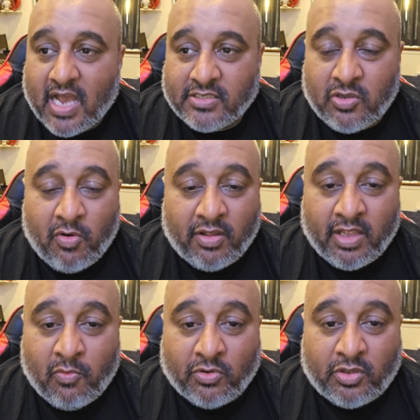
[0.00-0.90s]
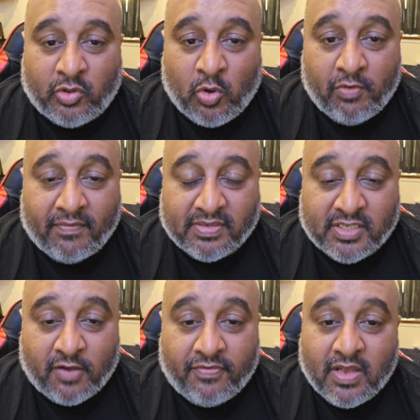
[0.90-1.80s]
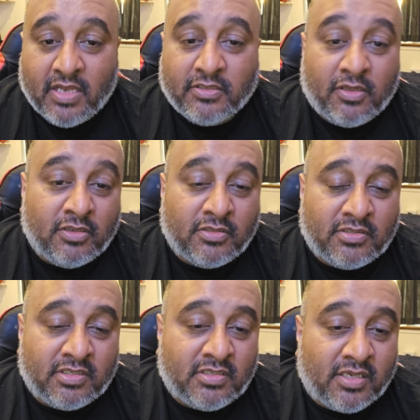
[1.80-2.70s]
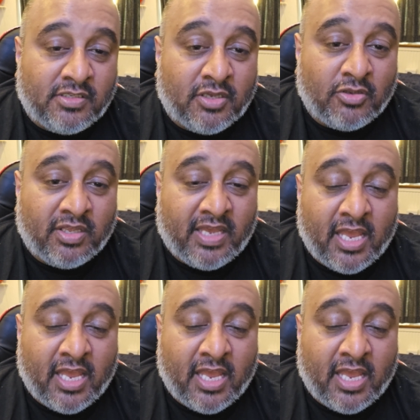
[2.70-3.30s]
Has no idea what to do with herself so decides to go to